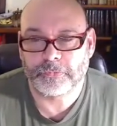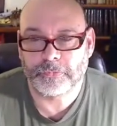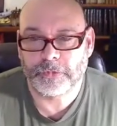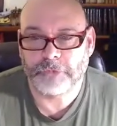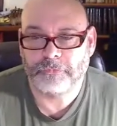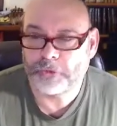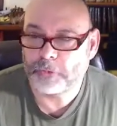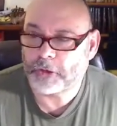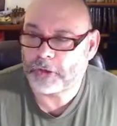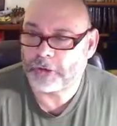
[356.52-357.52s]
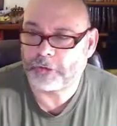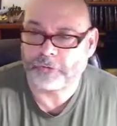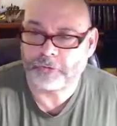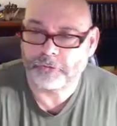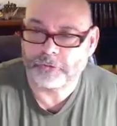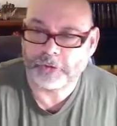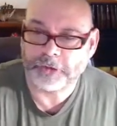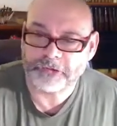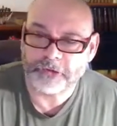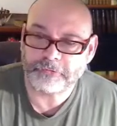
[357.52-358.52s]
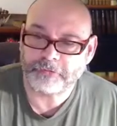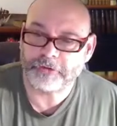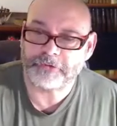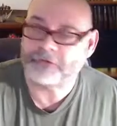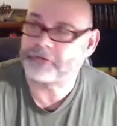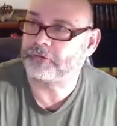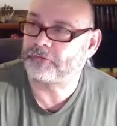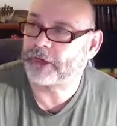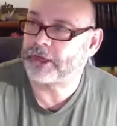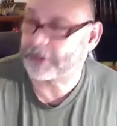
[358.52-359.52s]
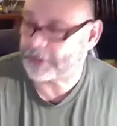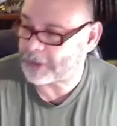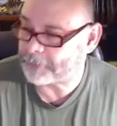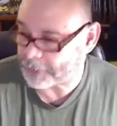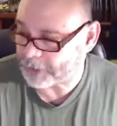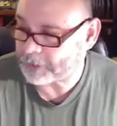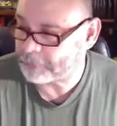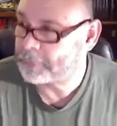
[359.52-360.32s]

if you are, let's say for instance, you're running a company,